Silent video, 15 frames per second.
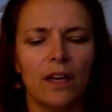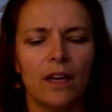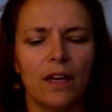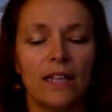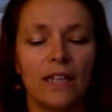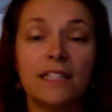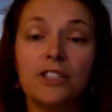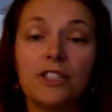
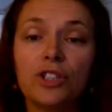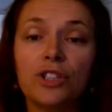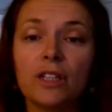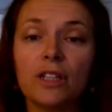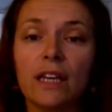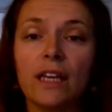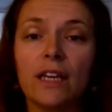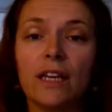
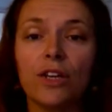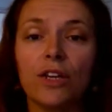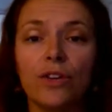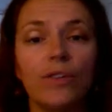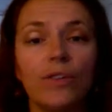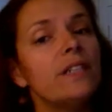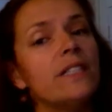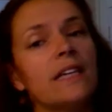Additionally,
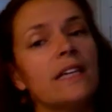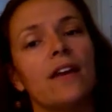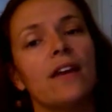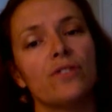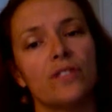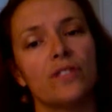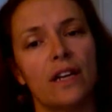you need to get your